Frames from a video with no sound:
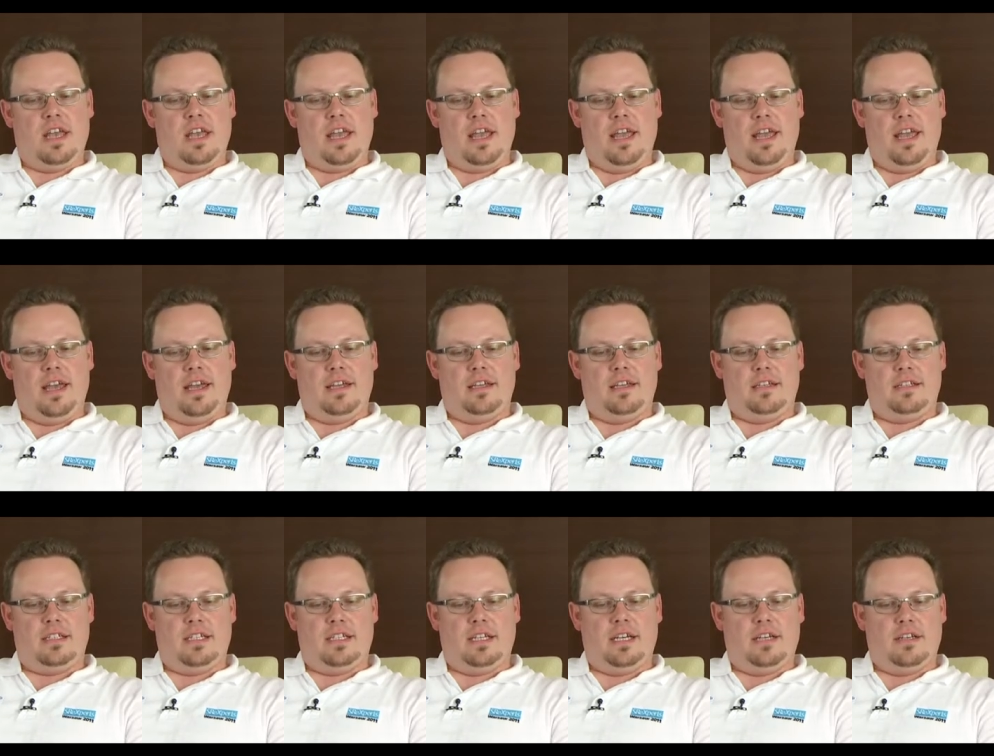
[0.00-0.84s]

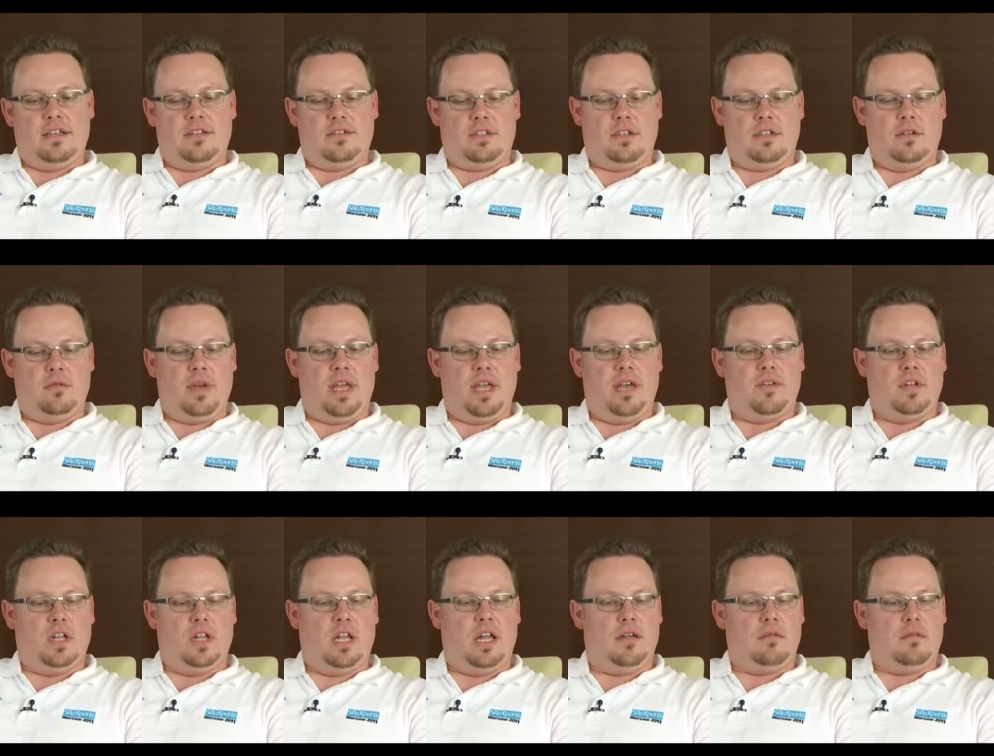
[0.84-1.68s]
And so we
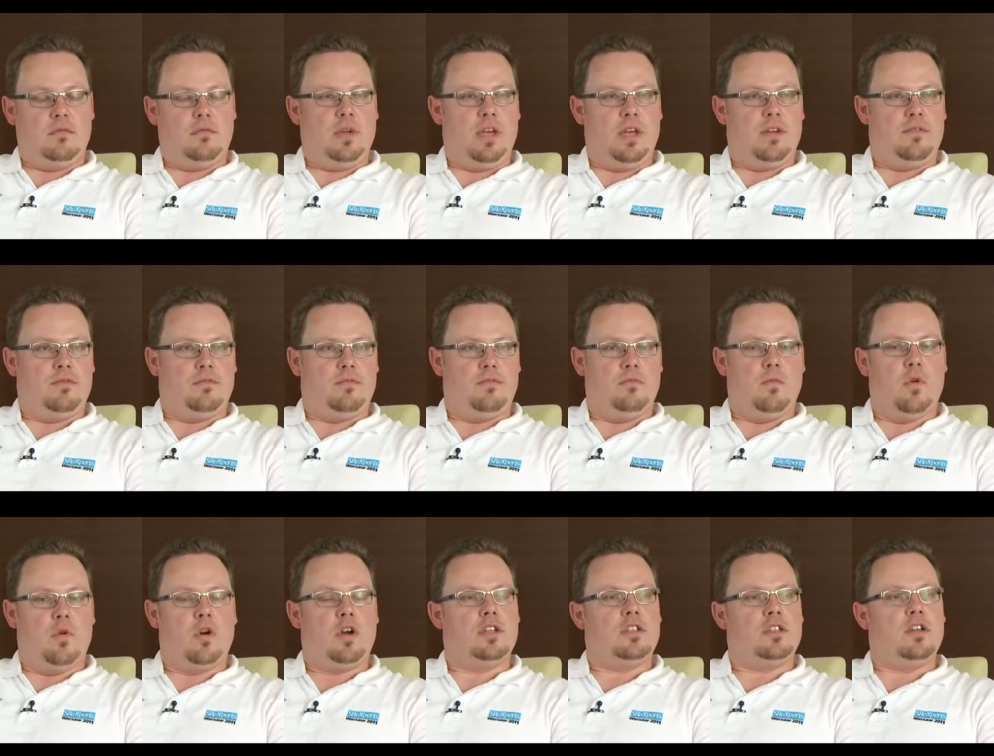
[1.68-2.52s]
have
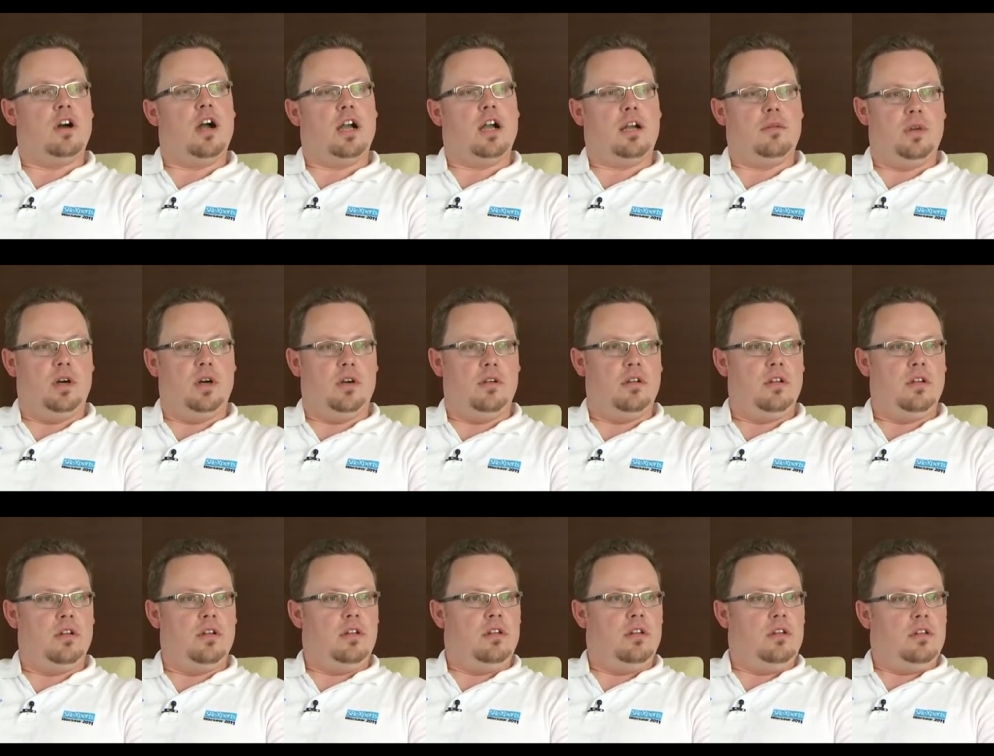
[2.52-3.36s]
more to talk about
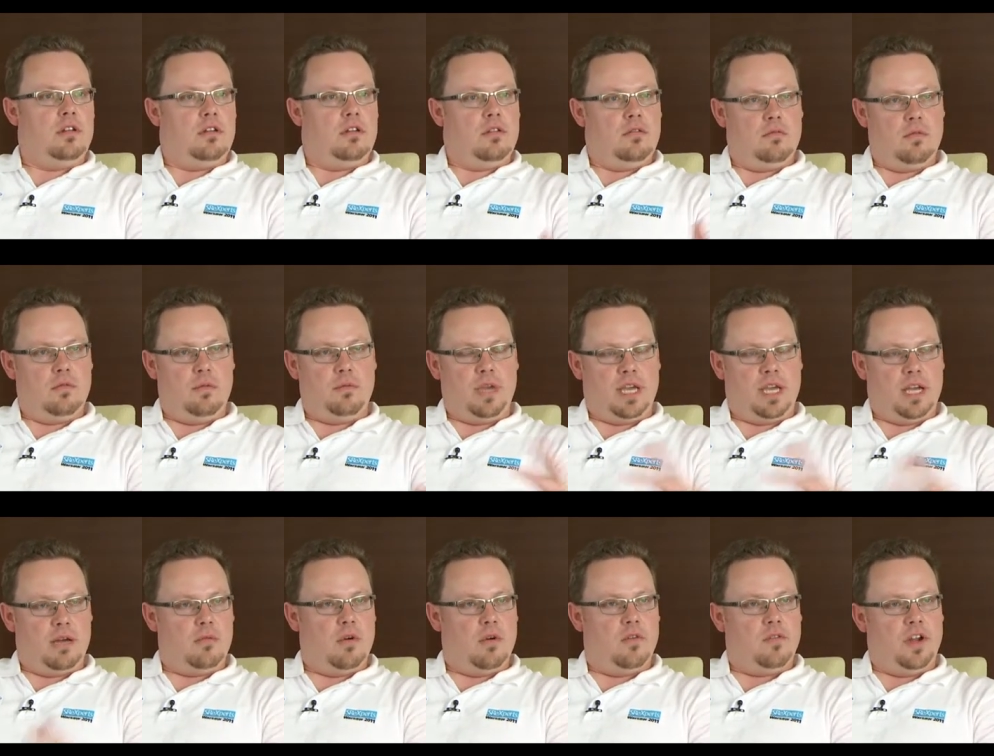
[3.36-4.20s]
when we
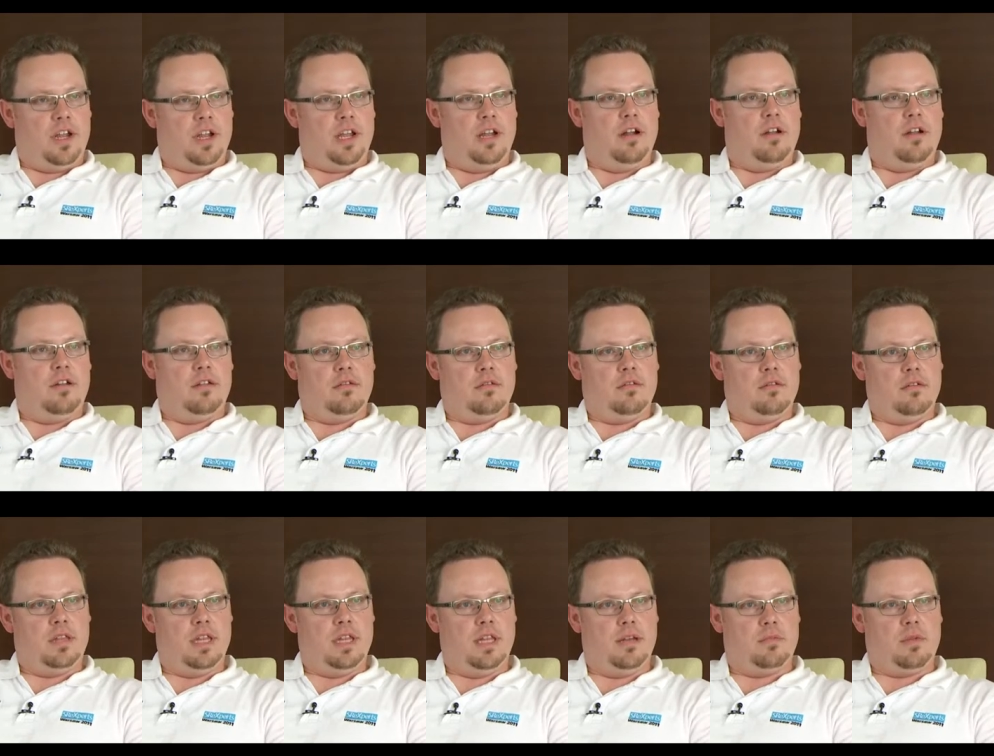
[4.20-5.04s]
come over here
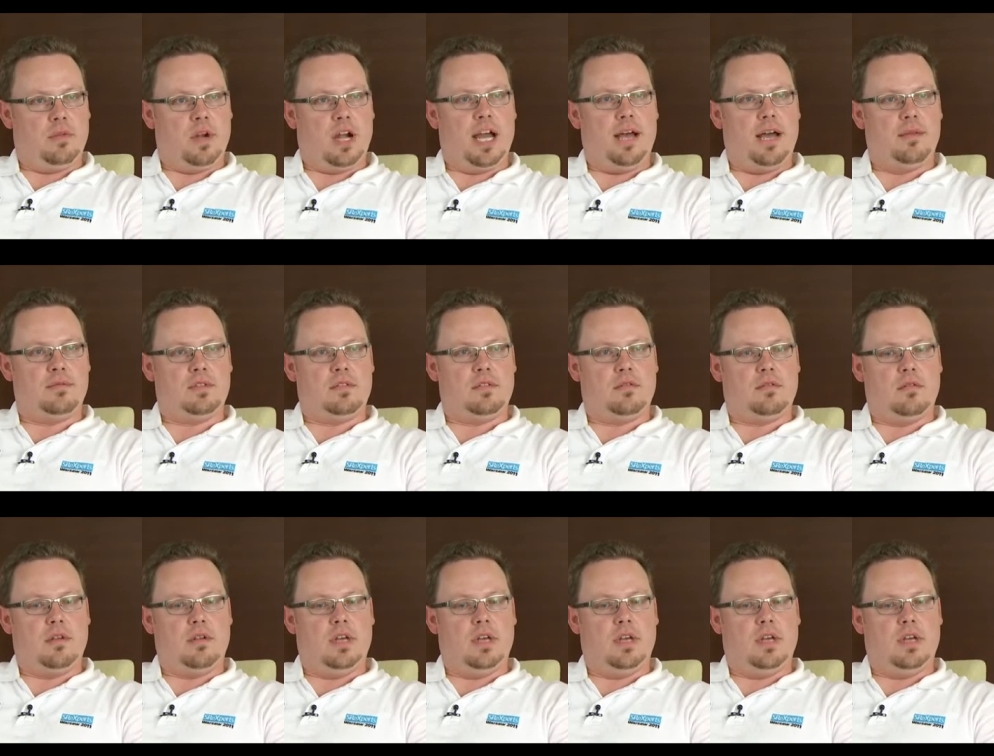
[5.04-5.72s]
than perhaps